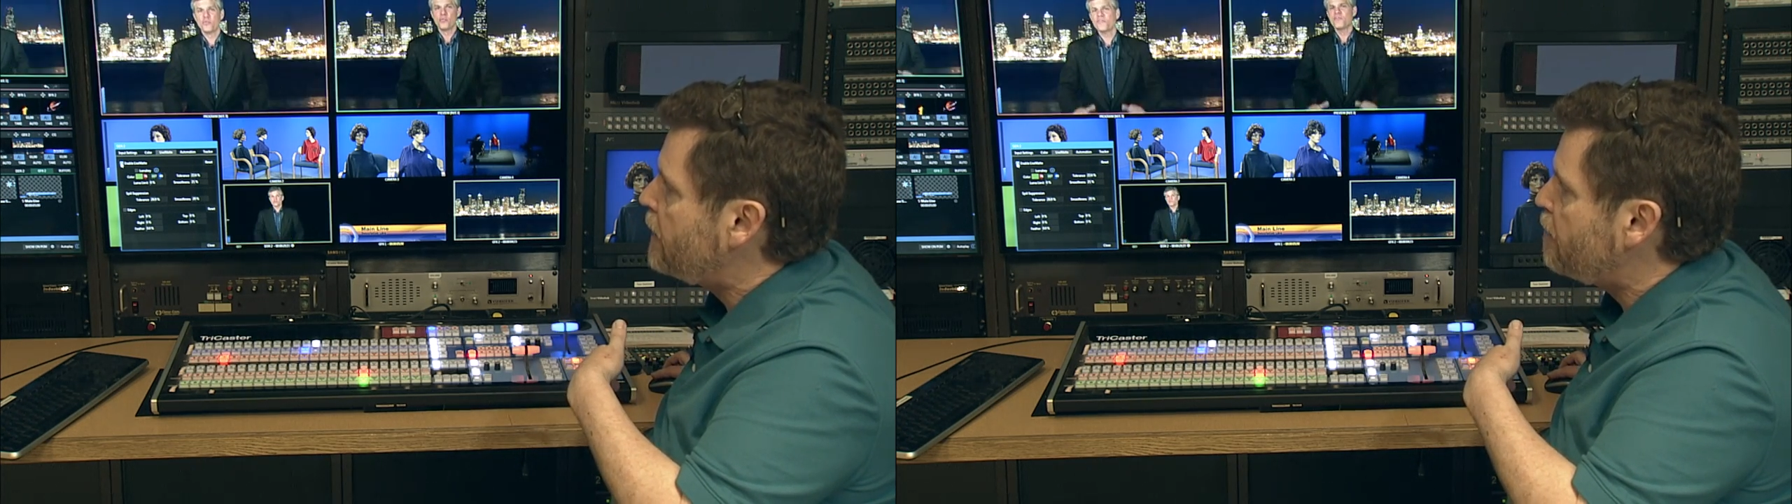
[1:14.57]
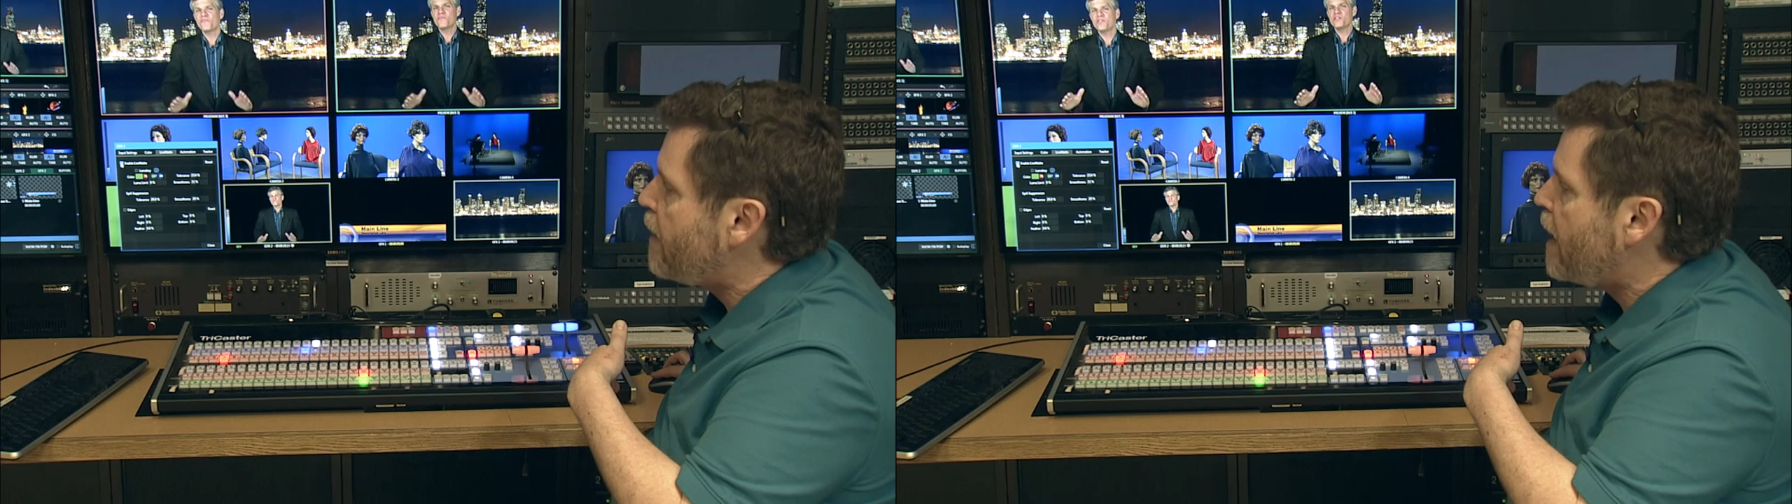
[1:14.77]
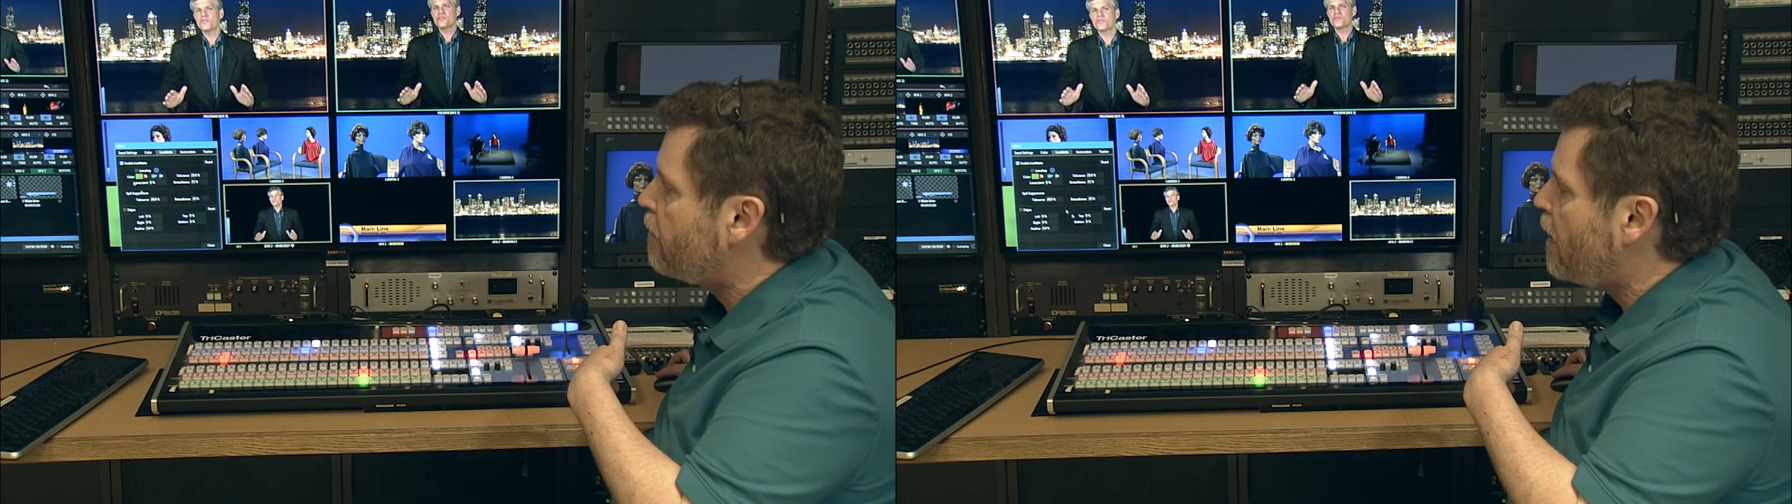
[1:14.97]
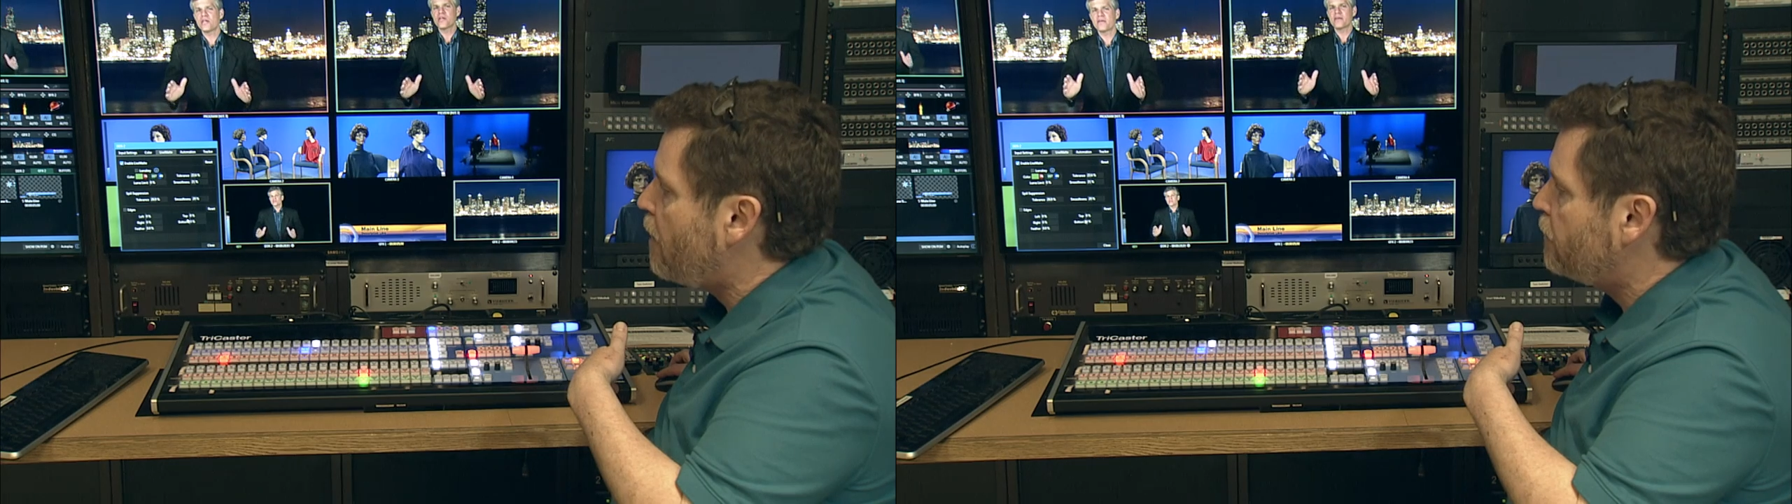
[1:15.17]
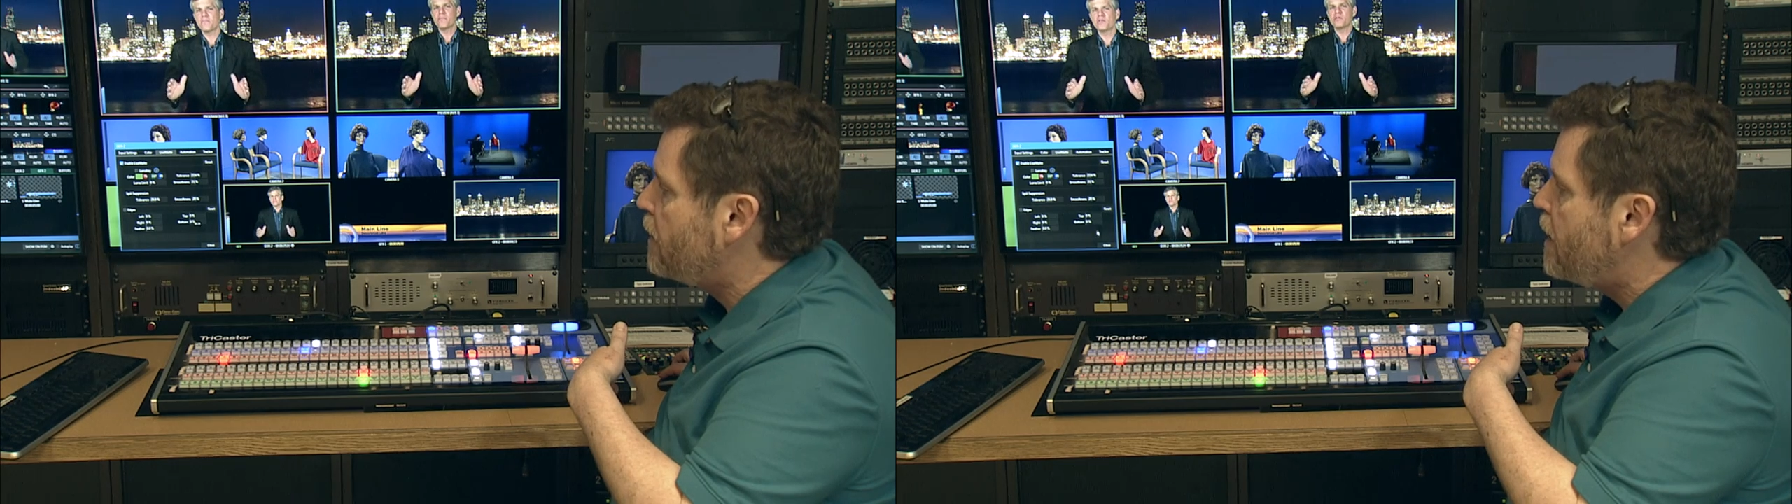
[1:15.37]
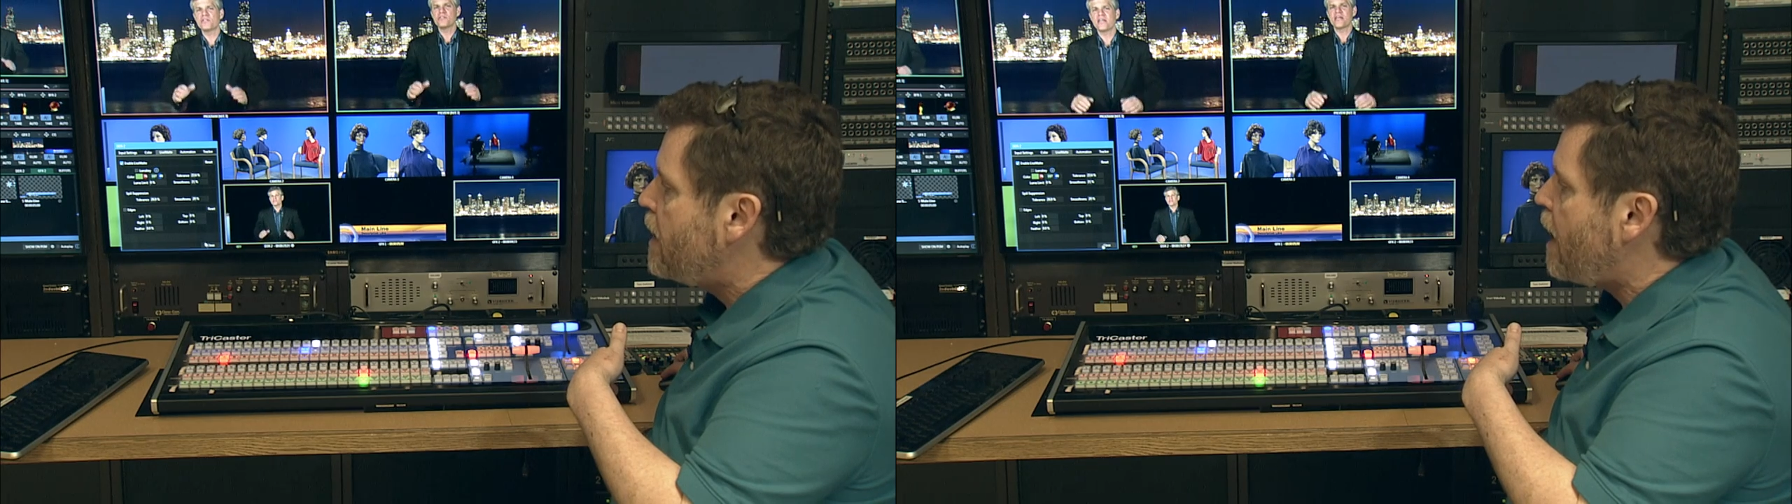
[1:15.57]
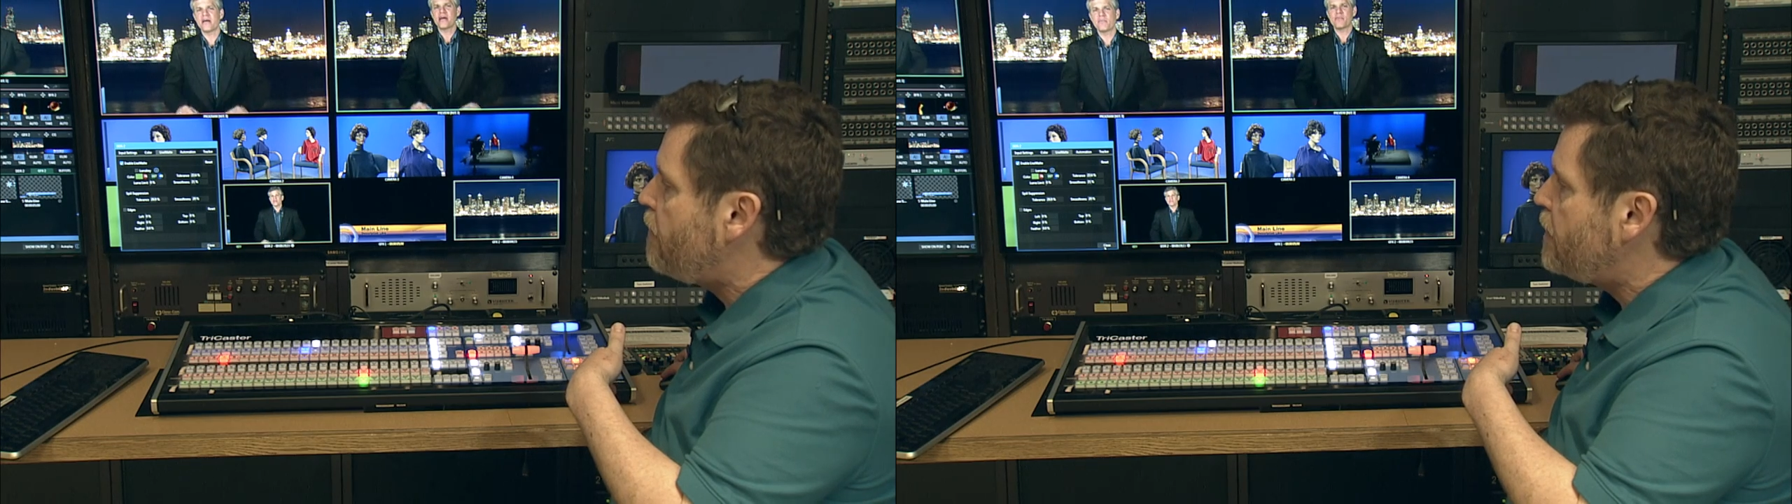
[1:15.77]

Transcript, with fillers: in the background and